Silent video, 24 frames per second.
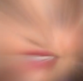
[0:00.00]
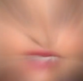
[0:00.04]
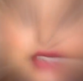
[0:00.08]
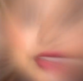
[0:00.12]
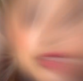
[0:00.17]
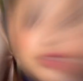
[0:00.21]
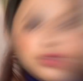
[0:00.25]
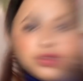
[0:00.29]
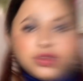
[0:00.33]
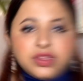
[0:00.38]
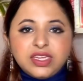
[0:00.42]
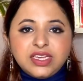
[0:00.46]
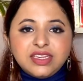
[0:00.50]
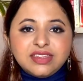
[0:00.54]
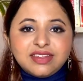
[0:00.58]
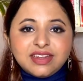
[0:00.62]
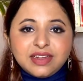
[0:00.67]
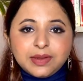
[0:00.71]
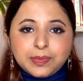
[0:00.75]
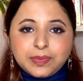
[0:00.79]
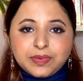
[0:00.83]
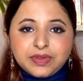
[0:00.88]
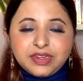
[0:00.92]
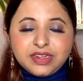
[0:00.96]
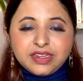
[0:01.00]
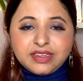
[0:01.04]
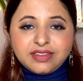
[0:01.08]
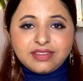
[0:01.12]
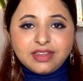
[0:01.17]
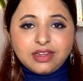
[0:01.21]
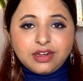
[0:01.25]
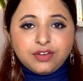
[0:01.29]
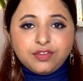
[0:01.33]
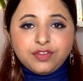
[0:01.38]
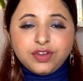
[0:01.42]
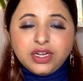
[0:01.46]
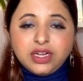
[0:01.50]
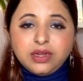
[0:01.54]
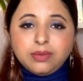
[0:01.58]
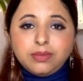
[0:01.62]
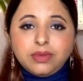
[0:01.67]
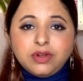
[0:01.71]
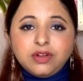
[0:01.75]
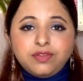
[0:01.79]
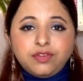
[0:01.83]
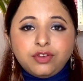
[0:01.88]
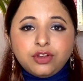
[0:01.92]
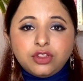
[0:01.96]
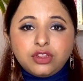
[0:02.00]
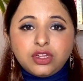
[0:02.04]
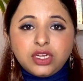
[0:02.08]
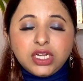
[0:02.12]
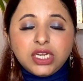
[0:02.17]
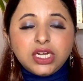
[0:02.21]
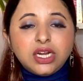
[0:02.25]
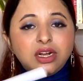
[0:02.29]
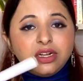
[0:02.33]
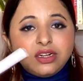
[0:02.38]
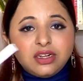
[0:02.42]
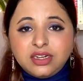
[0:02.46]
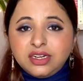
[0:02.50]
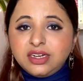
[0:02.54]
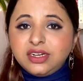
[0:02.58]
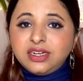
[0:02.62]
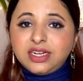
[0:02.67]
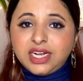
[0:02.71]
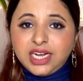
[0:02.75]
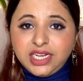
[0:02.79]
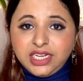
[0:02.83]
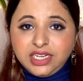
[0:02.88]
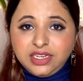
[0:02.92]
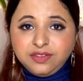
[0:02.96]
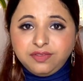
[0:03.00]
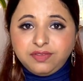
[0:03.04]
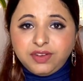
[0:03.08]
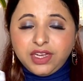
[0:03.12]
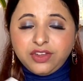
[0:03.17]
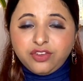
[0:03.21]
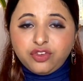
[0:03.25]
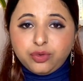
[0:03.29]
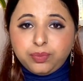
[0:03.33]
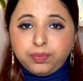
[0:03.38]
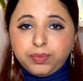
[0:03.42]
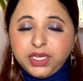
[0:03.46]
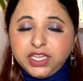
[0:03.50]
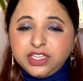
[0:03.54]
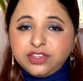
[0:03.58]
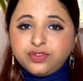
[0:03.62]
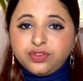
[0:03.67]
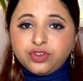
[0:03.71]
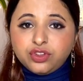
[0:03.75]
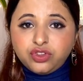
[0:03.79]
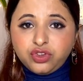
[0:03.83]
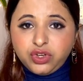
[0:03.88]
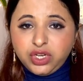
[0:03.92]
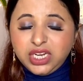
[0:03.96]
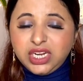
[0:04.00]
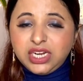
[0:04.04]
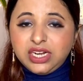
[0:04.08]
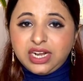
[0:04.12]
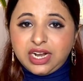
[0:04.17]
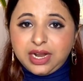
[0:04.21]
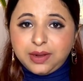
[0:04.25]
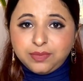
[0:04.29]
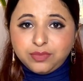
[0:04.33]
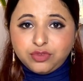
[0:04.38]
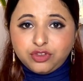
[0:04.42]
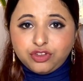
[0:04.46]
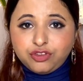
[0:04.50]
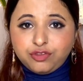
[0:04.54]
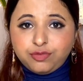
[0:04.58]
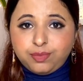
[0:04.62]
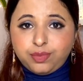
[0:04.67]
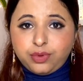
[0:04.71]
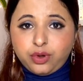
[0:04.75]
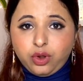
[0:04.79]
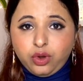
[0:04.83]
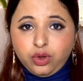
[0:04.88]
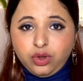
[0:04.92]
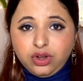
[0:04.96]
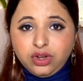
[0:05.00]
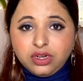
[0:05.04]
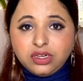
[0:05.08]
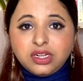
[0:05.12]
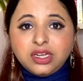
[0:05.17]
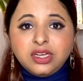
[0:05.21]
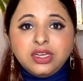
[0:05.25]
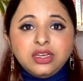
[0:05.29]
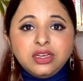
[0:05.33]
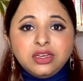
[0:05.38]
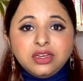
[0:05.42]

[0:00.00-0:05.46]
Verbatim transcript: So these lipsticks are available for three hundred and ninety-five rupees for three grams of product,